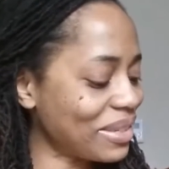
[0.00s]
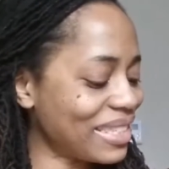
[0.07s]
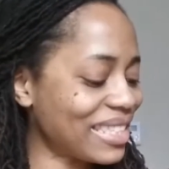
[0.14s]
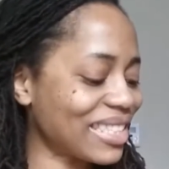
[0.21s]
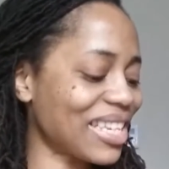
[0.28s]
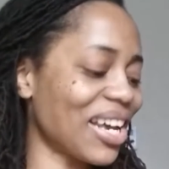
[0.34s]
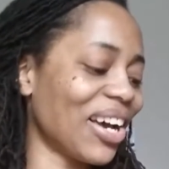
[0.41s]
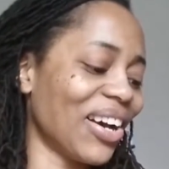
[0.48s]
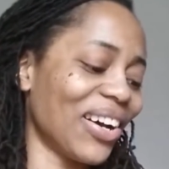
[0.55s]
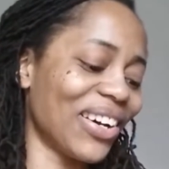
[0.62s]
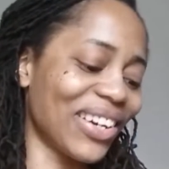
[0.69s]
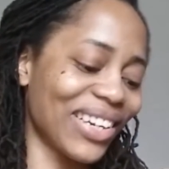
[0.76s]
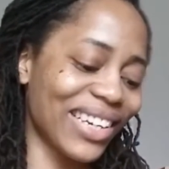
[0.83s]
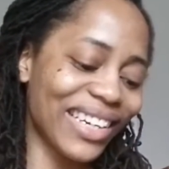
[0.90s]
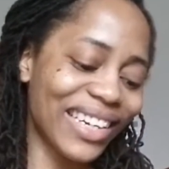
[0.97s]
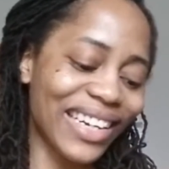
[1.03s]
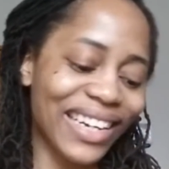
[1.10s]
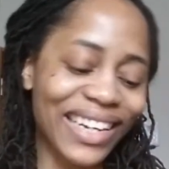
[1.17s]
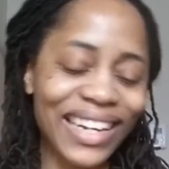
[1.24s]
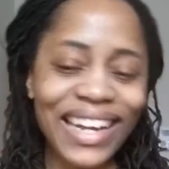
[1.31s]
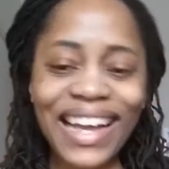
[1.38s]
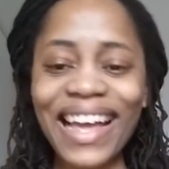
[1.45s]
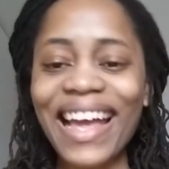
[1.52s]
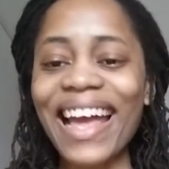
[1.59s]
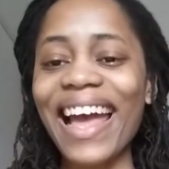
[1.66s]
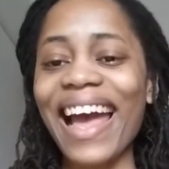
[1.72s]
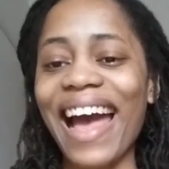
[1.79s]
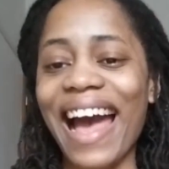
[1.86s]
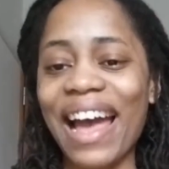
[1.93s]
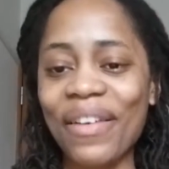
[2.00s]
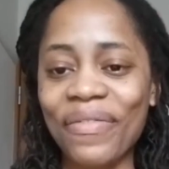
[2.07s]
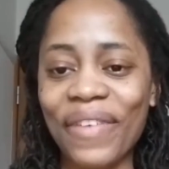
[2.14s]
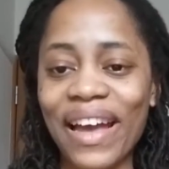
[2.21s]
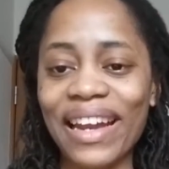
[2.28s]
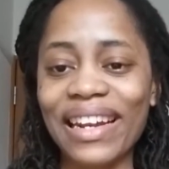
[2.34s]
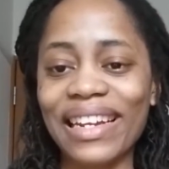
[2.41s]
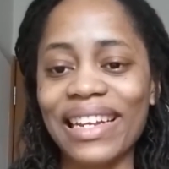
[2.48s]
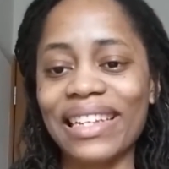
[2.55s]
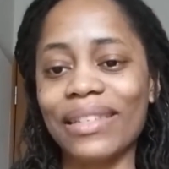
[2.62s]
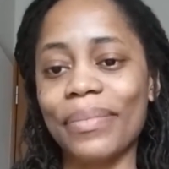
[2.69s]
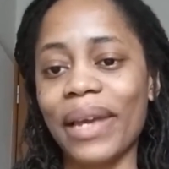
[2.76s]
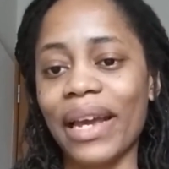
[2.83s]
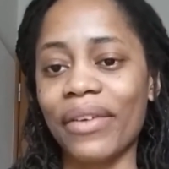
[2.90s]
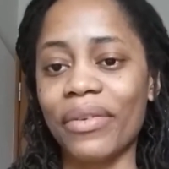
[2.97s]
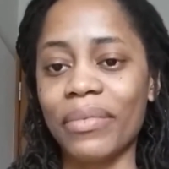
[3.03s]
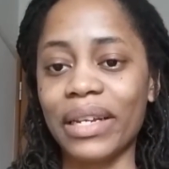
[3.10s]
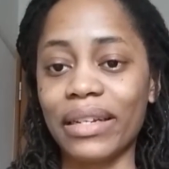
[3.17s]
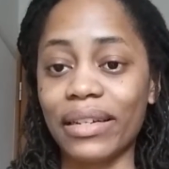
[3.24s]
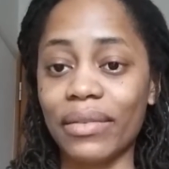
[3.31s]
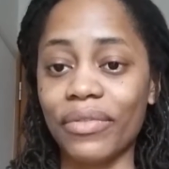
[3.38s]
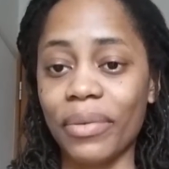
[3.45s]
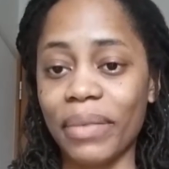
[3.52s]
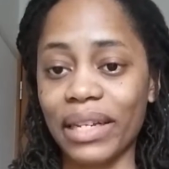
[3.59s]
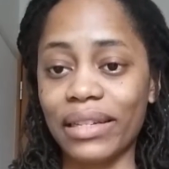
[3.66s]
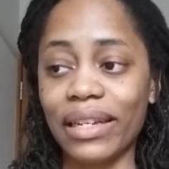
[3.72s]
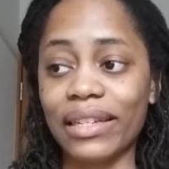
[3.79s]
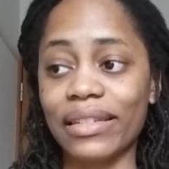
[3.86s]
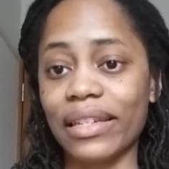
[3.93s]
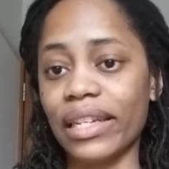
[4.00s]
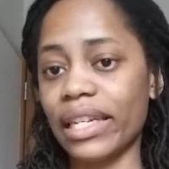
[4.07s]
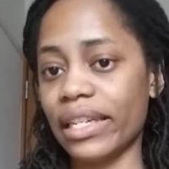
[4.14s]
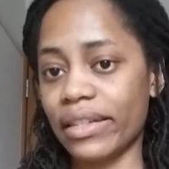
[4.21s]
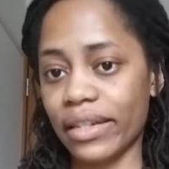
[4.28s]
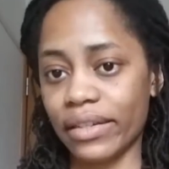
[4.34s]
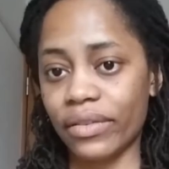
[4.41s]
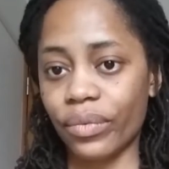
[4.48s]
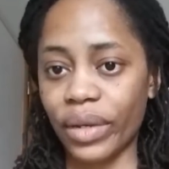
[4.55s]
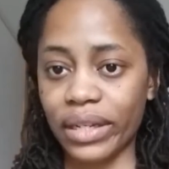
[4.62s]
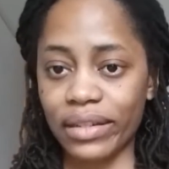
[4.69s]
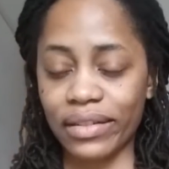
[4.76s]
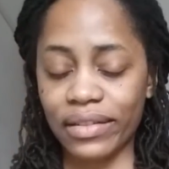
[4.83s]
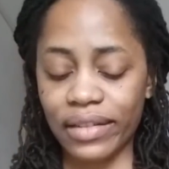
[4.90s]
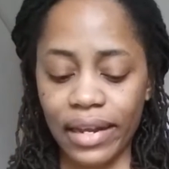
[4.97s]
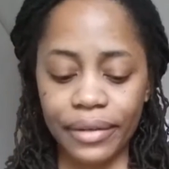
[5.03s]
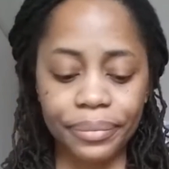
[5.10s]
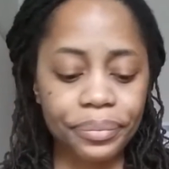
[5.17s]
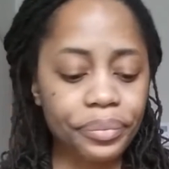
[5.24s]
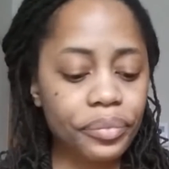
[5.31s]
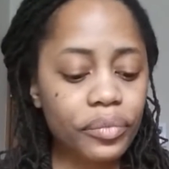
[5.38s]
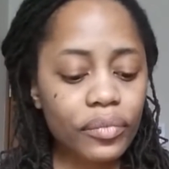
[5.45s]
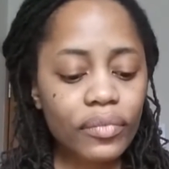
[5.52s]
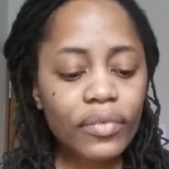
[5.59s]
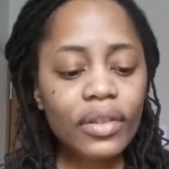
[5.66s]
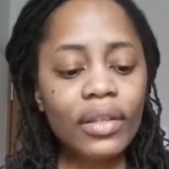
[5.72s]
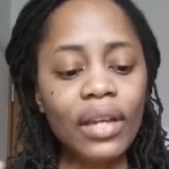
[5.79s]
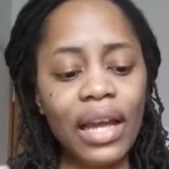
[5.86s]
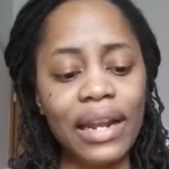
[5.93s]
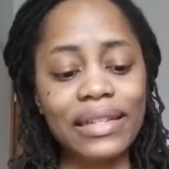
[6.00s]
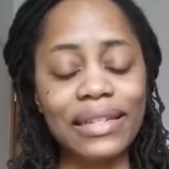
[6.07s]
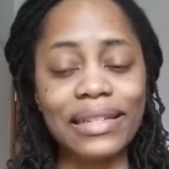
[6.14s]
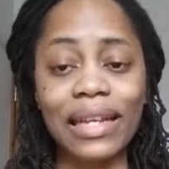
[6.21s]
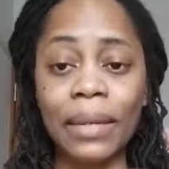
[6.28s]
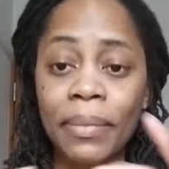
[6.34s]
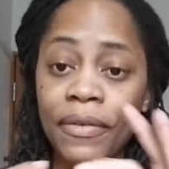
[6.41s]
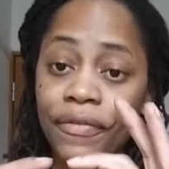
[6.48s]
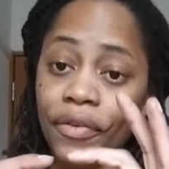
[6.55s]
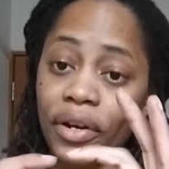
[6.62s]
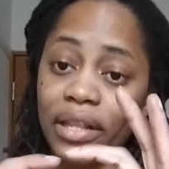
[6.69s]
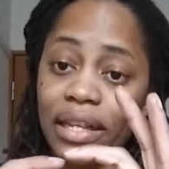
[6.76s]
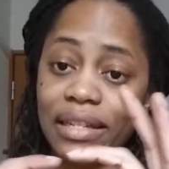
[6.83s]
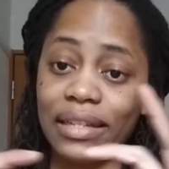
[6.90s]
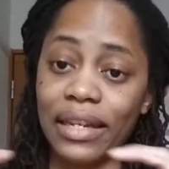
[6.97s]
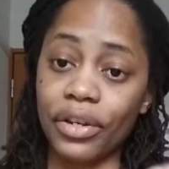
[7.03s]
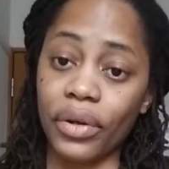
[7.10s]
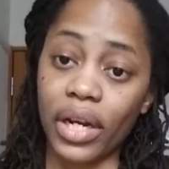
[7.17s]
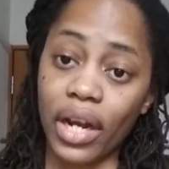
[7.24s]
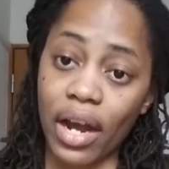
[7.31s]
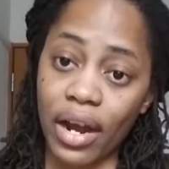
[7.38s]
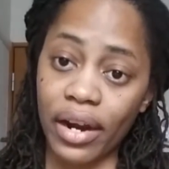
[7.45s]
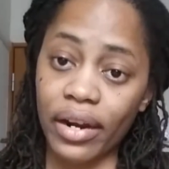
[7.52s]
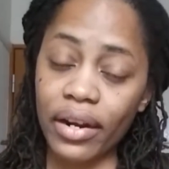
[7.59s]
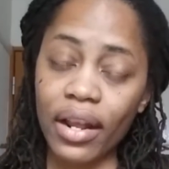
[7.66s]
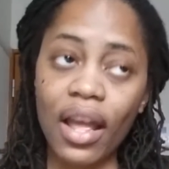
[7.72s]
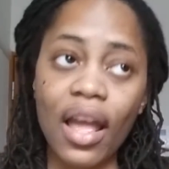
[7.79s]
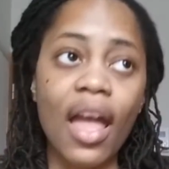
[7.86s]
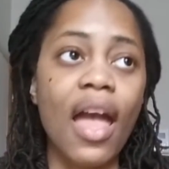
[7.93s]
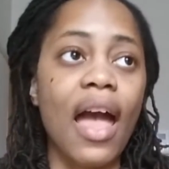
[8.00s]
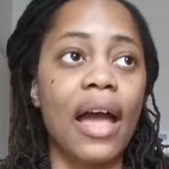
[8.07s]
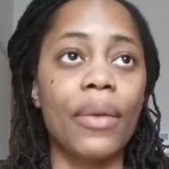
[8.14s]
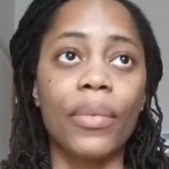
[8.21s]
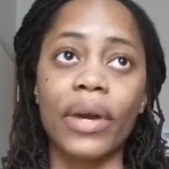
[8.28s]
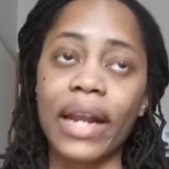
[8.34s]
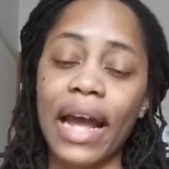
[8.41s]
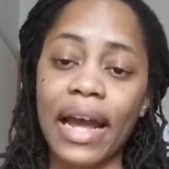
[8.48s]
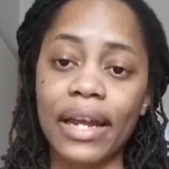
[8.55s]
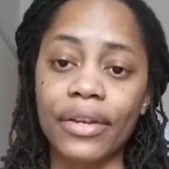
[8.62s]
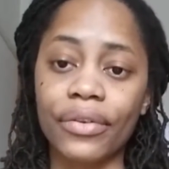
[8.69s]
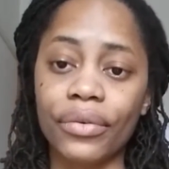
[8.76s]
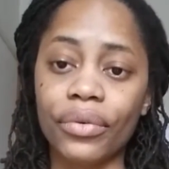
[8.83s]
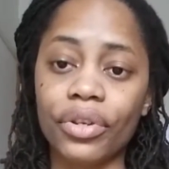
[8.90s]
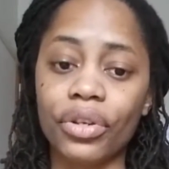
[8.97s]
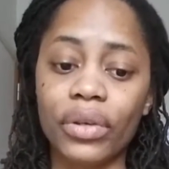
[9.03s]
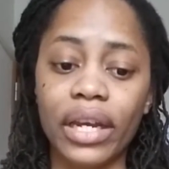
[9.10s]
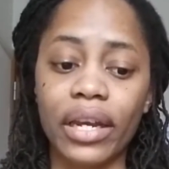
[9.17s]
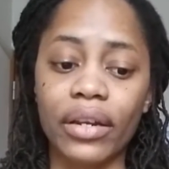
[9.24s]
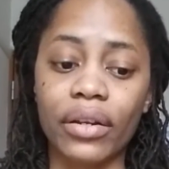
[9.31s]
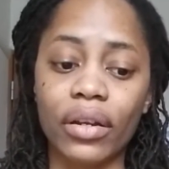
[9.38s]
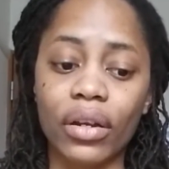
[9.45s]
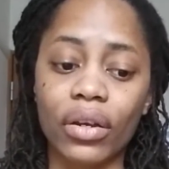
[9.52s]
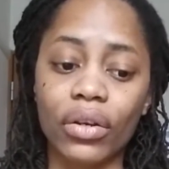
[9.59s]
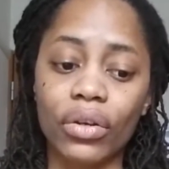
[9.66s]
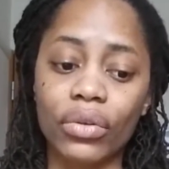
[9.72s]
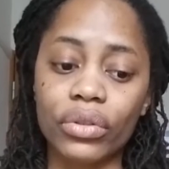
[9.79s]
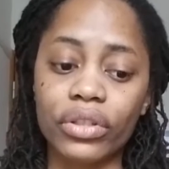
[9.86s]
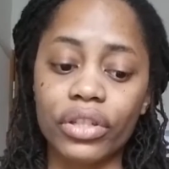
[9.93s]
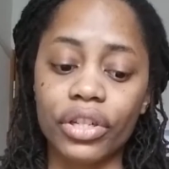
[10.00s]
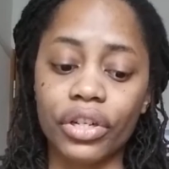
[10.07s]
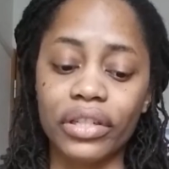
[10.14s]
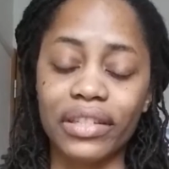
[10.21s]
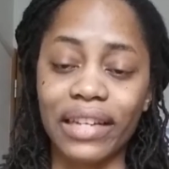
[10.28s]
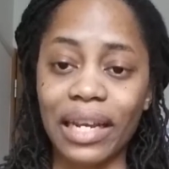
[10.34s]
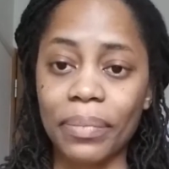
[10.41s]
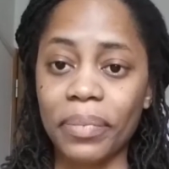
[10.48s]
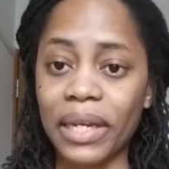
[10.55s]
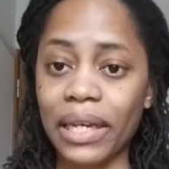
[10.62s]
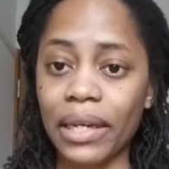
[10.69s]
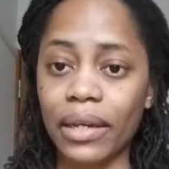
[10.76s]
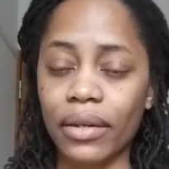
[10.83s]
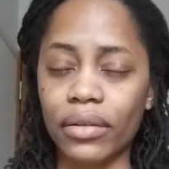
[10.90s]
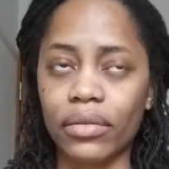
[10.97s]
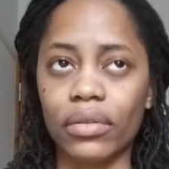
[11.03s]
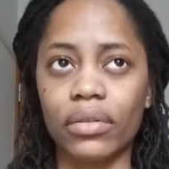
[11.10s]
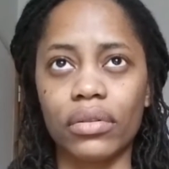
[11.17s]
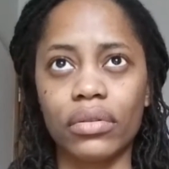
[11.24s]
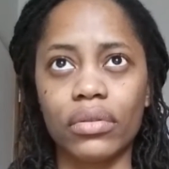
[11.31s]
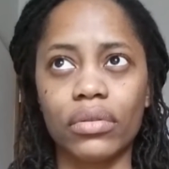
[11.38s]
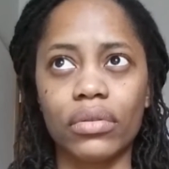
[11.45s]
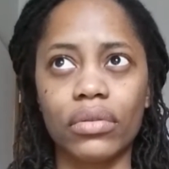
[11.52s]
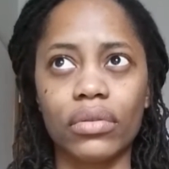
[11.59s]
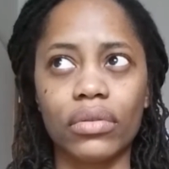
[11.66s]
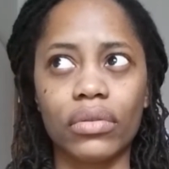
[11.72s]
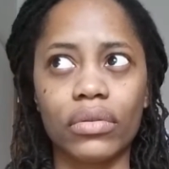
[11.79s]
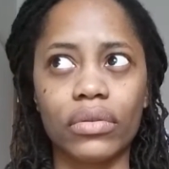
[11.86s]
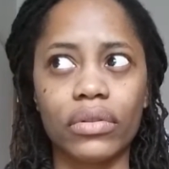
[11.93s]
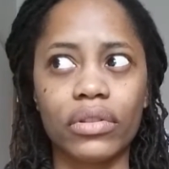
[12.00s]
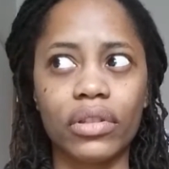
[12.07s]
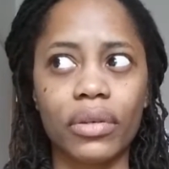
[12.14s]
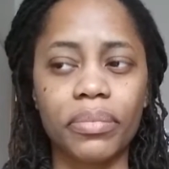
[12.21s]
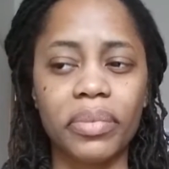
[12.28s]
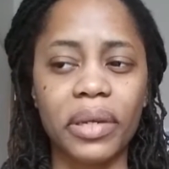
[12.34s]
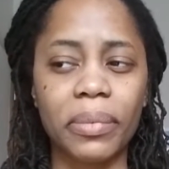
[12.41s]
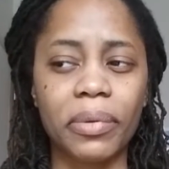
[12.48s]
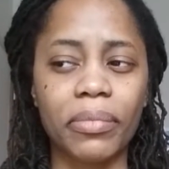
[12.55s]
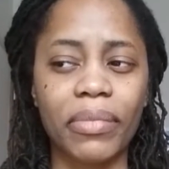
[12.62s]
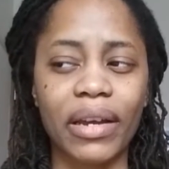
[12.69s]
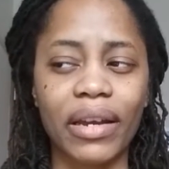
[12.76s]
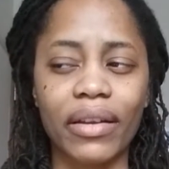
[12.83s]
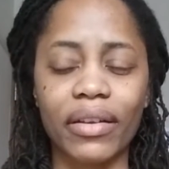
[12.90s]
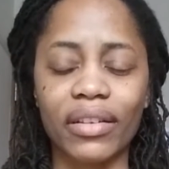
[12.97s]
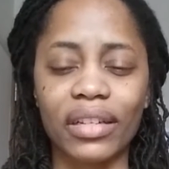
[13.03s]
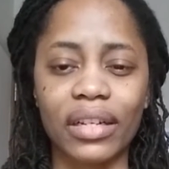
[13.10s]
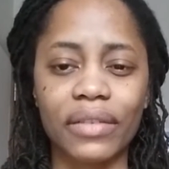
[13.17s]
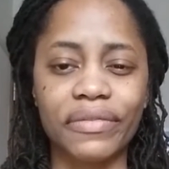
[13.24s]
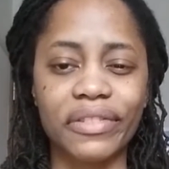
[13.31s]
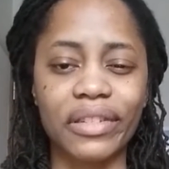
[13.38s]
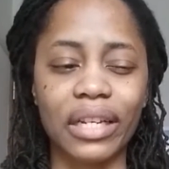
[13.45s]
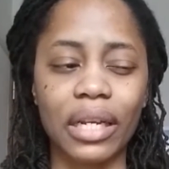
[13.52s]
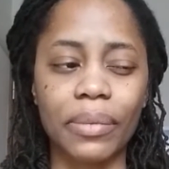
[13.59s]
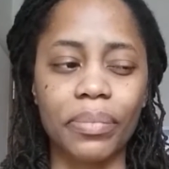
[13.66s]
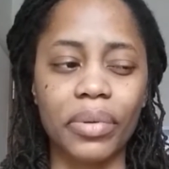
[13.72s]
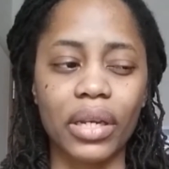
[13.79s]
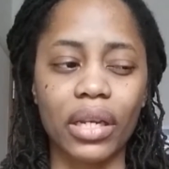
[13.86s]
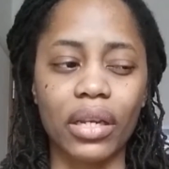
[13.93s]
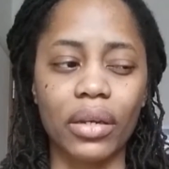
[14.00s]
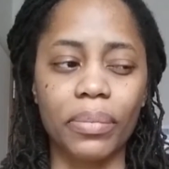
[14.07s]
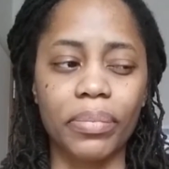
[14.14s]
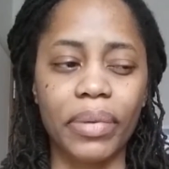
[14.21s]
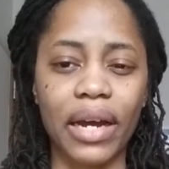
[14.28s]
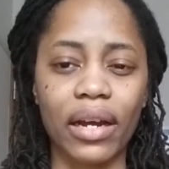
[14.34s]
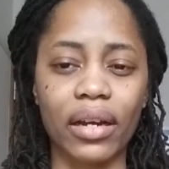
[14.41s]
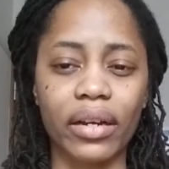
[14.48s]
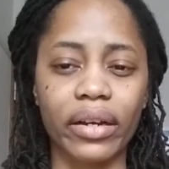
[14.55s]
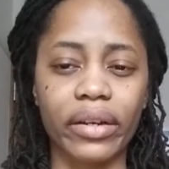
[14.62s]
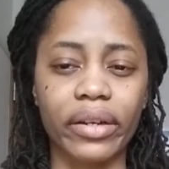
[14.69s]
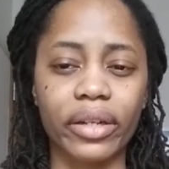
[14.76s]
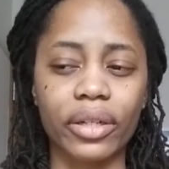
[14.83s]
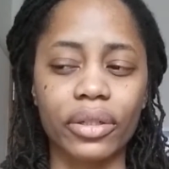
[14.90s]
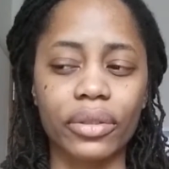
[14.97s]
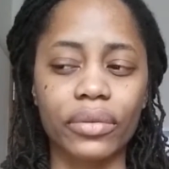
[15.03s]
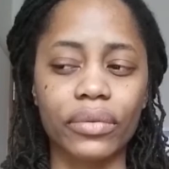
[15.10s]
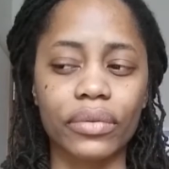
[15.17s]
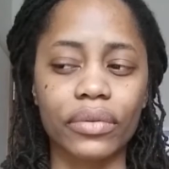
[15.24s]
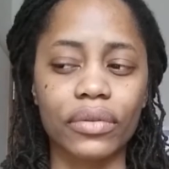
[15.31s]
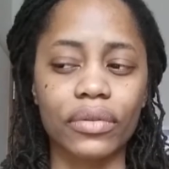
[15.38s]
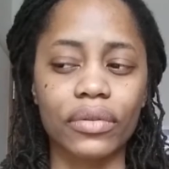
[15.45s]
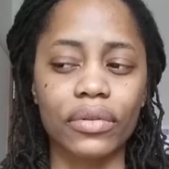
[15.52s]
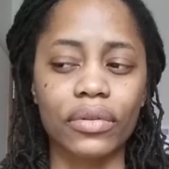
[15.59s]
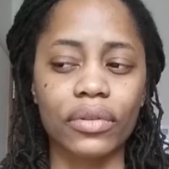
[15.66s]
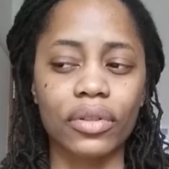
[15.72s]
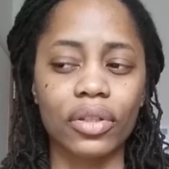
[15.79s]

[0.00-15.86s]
So I find that SBI Remit is the easiest way to send. And as I said before, they send you a card. And what I do, you can go to your JP. Oh, some people might not have JP bank accounts.